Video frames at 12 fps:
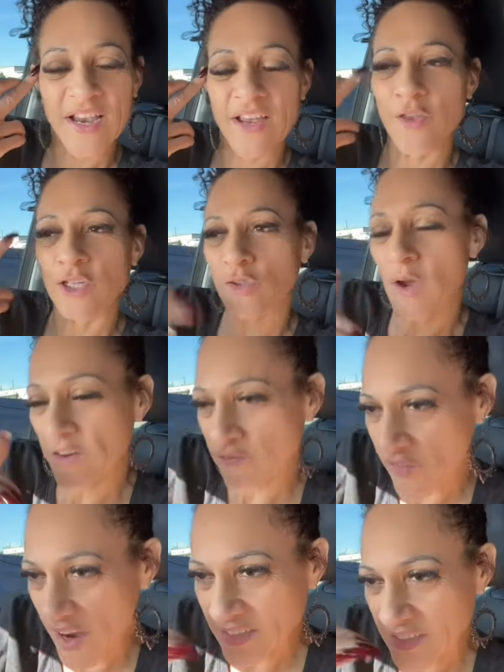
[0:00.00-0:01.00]
and they're trying to
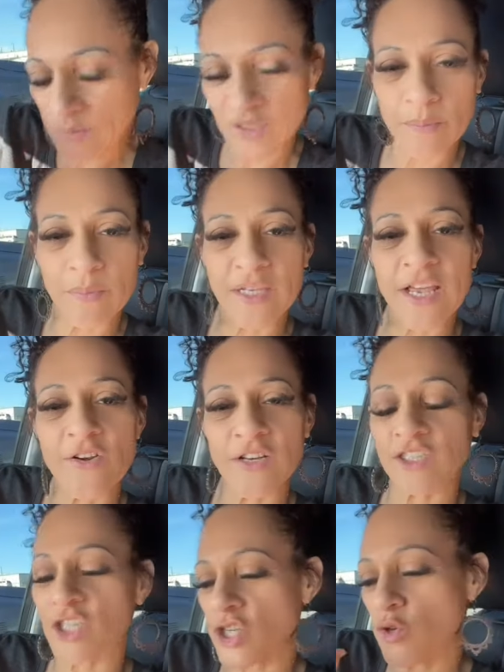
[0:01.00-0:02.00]
find some
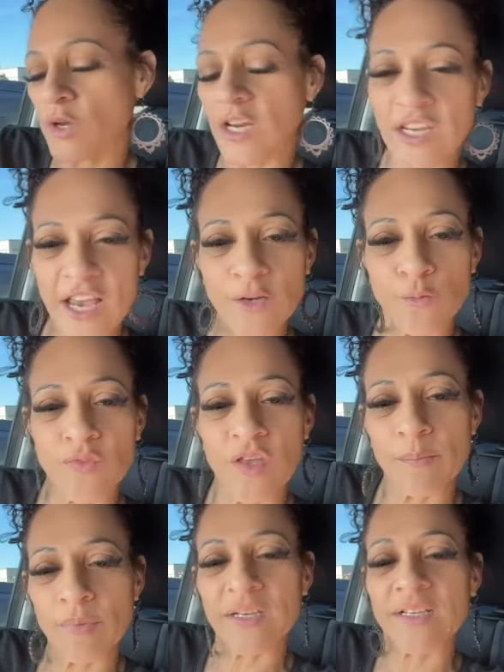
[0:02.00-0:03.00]
similarities and you connect with
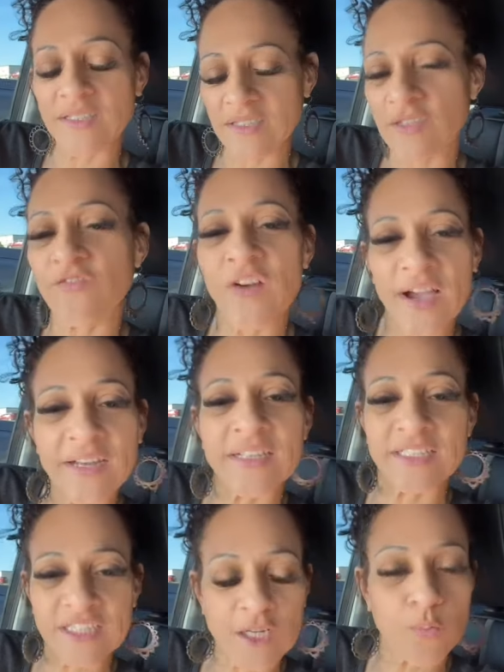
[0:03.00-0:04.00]
them because
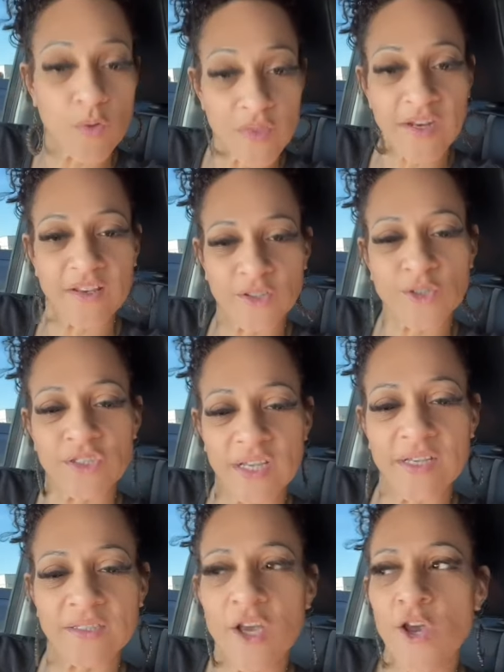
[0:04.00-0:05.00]
finally someone that
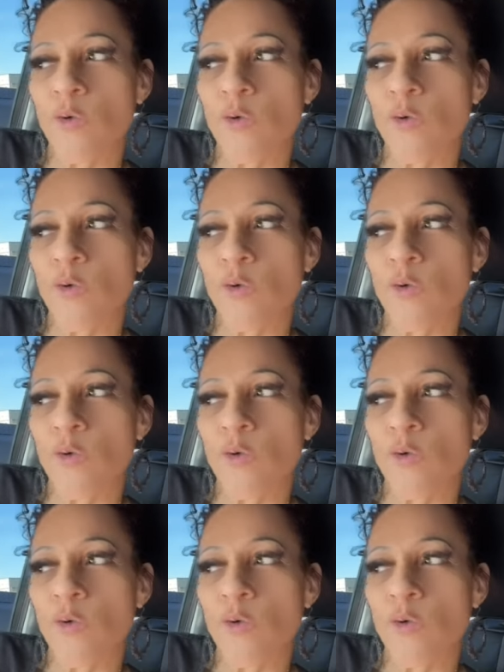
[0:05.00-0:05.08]
understands.